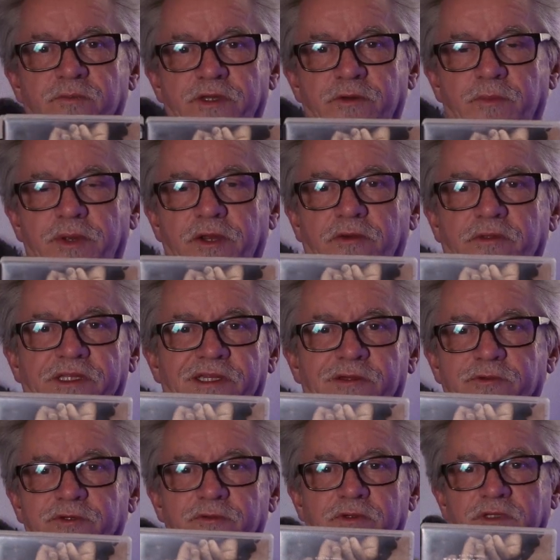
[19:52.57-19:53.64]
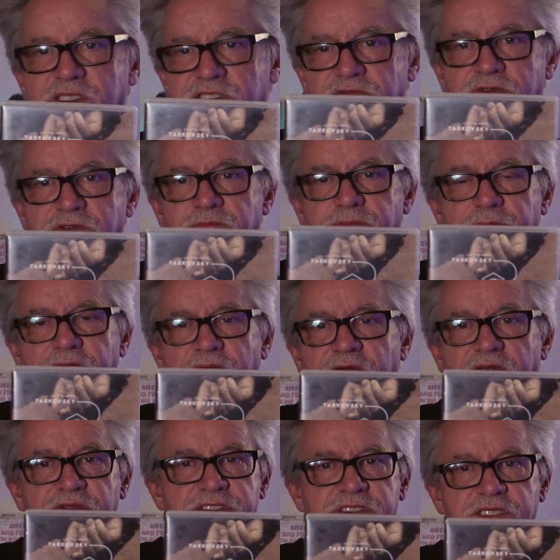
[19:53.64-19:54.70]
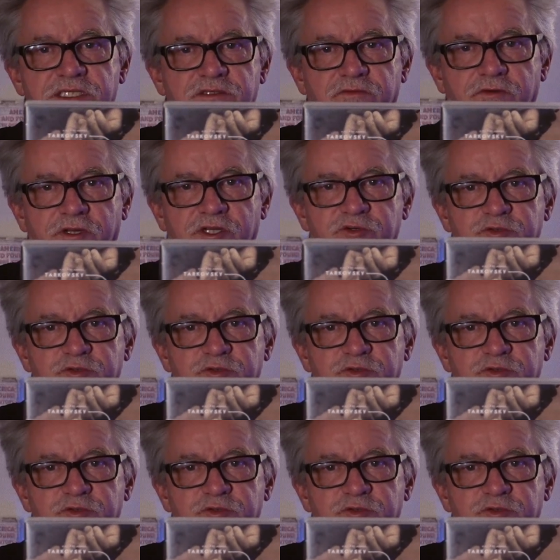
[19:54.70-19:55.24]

Apparently they were doing lots of behind-the-scenes footage,